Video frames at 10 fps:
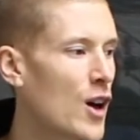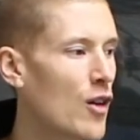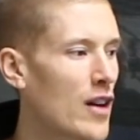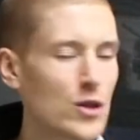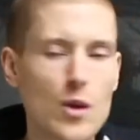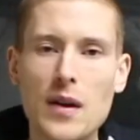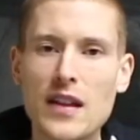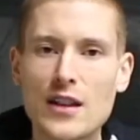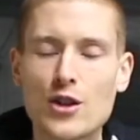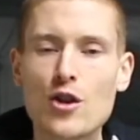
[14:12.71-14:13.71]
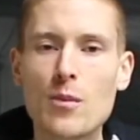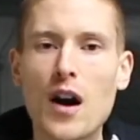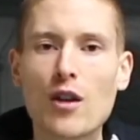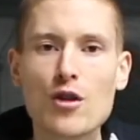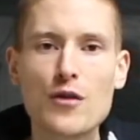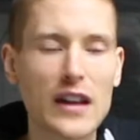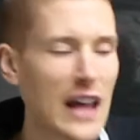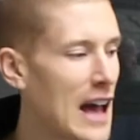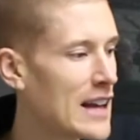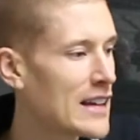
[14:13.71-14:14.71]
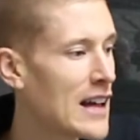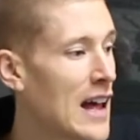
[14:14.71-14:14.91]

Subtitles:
All right, so we play that 2-bar groove again. And